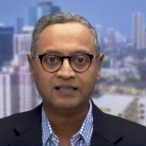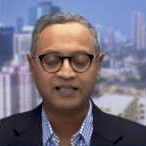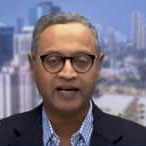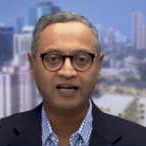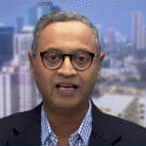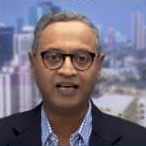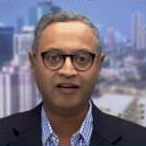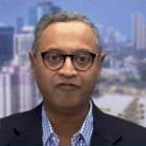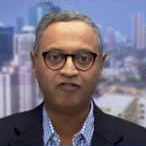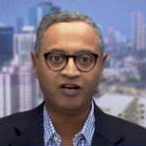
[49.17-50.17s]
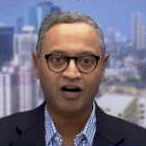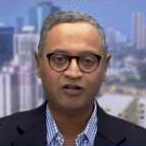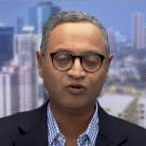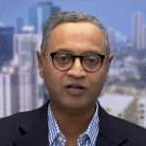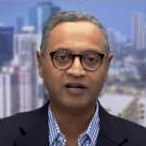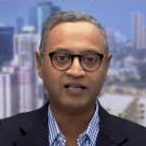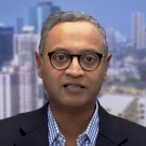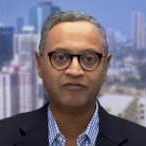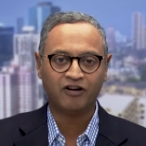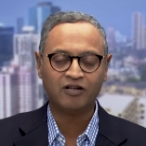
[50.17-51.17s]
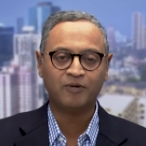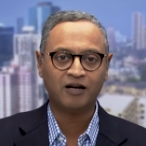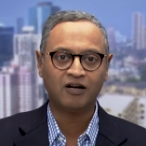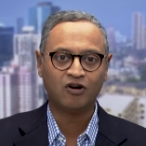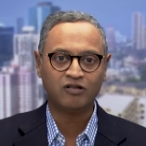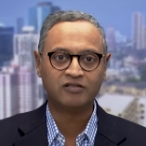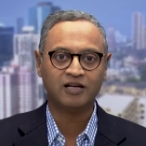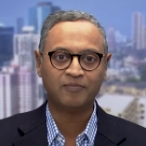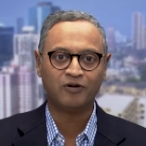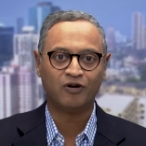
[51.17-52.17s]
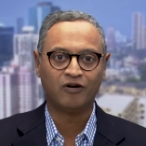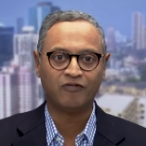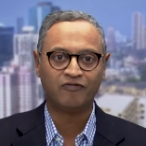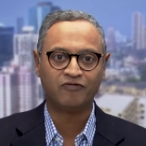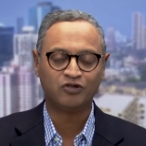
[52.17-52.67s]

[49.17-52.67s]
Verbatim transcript: Secondly, if we are to address the fundamental concept of